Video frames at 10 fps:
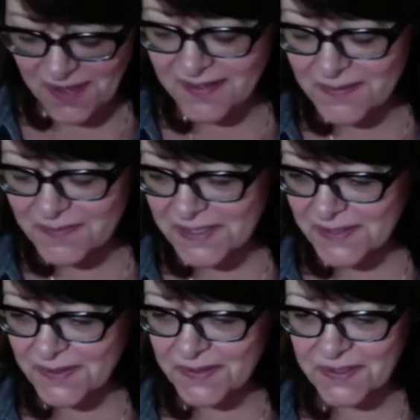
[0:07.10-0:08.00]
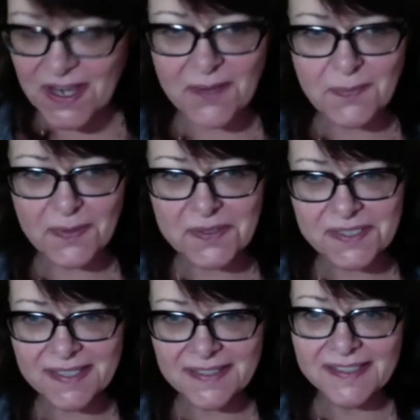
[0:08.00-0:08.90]
welcome to John Bruce
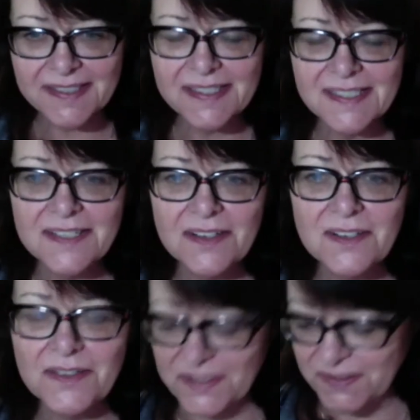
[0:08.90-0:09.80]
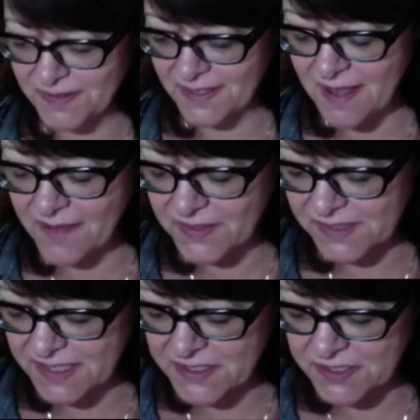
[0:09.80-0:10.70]
and Linda Steer to a
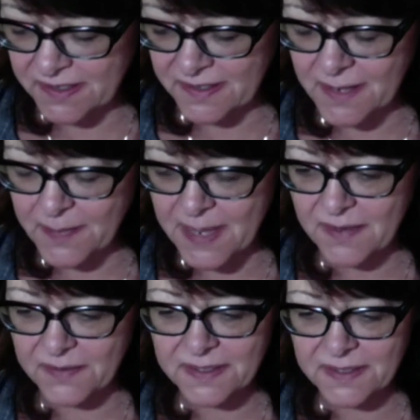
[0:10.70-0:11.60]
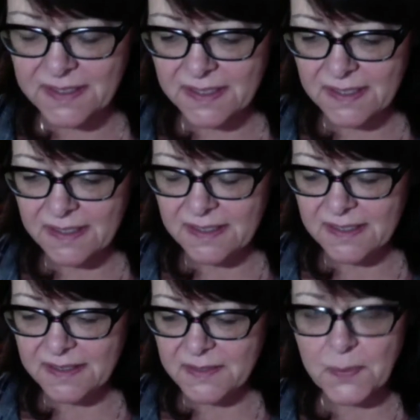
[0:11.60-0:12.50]
conversation about
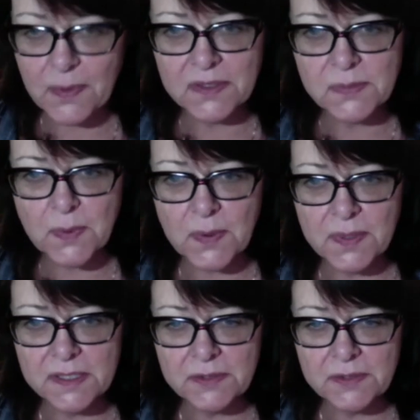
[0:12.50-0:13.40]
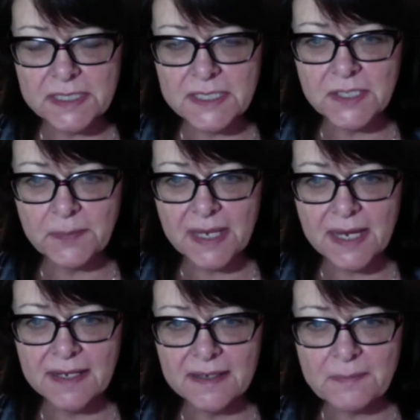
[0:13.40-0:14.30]
the board's role in strategic
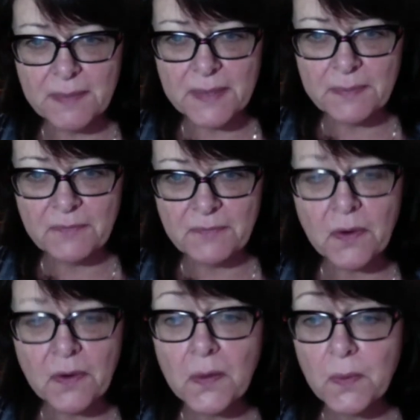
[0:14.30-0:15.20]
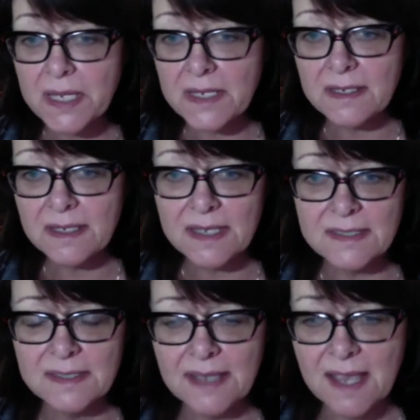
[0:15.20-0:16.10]
planning. But before we get
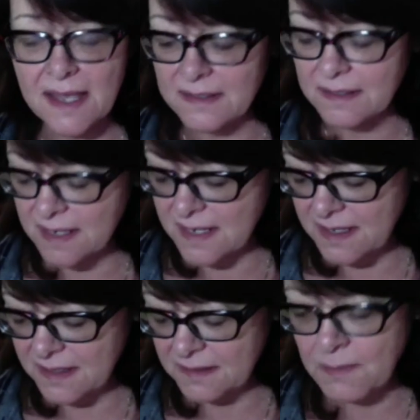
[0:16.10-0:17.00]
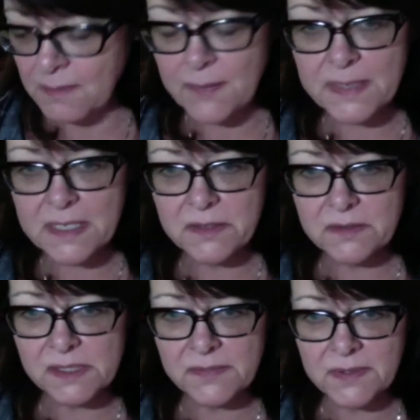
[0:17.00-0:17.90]
to that, it might be
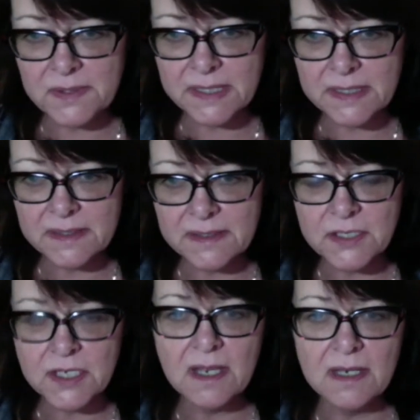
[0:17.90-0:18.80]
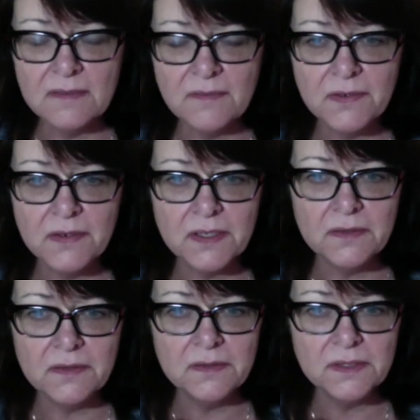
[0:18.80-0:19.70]
useful, Linda and John, for
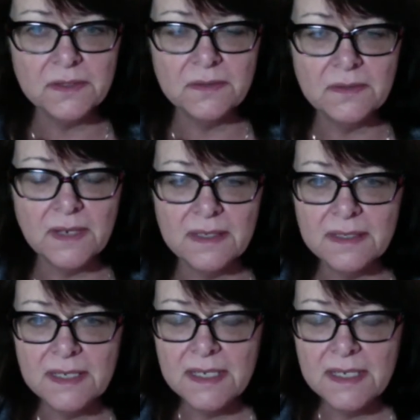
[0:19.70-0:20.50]
you to